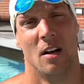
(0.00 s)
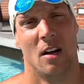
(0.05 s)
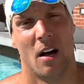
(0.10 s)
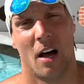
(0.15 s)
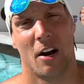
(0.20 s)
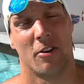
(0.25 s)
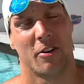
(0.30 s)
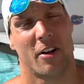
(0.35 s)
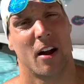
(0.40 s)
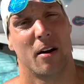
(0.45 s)

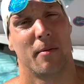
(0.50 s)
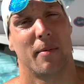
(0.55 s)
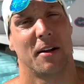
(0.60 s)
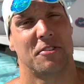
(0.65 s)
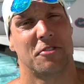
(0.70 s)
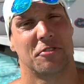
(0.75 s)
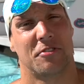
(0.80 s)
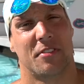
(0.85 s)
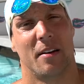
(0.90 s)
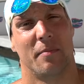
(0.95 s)
I don't care about
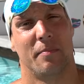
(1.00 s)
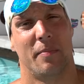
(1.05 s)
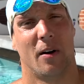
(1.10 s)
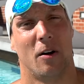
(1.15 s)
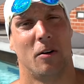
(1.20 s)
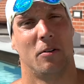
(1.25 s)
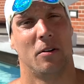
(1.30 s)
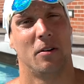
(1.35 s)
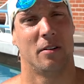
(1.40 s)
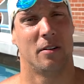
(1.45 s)
your
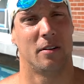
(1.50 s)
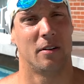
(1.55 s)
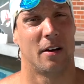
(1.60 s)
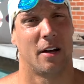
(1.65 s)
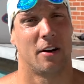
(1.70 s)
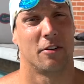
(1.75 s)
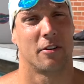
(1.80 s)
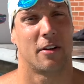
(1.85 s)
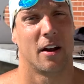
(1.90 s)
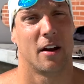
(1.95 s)
tempo.
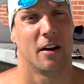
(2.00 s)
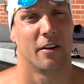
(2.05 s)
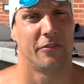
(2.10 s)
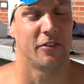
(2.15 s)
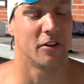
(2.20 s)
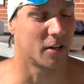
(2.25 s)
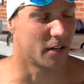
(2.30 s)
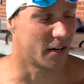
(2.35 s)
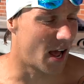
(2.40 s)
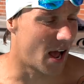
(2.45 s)
I don't care if
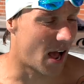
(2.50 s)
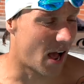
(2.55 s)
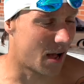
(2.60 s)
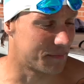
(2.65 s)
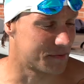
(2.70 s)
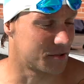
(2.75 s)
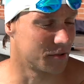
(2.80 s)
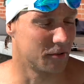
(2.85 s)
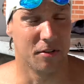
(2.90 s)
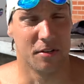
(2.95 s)
you can
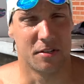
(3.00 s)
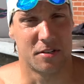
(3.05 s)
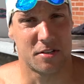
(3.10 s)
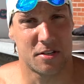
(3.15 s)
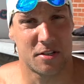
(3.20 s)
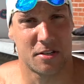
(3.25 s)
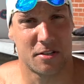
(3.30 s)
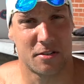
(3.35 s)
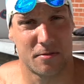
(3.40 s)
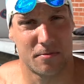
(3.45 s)
absolutely
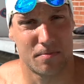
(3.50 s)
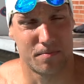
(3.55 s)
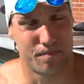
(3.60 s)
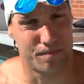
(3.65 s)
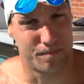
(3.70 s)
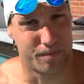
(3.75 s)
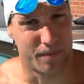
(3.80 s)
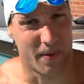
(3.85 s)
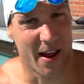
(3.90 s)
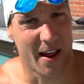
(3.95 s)

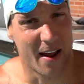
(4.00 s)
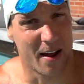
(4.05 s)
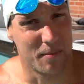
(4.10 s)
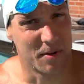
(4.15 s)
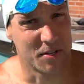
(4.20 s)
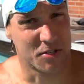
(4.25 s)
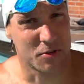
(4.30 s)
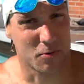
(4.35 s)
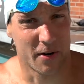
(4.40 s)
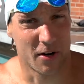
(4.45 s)
spam
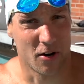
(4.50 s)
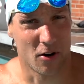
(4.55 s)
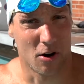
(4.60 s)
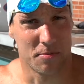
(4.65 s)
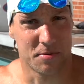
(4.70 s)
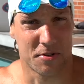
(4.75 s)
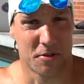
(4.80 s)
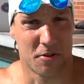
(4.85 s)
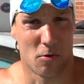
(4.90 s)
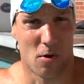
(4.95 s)
and swing your
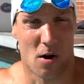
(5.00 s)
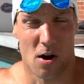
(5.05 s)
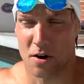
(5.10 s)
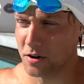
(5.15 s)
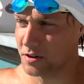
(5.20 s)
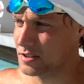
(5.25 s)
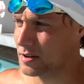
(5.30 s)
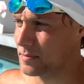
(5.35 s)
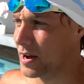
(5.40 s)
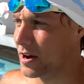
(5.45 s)
arms through the water.
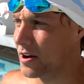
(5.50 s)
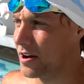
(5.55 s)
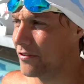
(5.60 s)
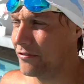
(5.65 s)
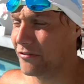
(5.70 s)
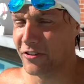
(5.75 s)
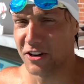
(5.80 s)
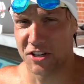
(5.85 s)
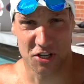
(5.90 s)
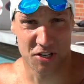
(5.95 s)
It's about
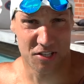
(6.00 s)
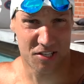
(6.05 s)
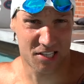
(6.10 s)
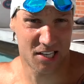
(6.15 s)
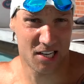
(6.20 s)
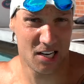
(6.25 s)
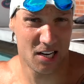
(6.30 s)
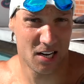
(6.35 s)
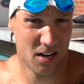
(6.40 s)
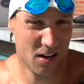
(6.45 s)

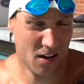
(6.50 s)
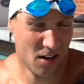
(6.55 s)
efficiency.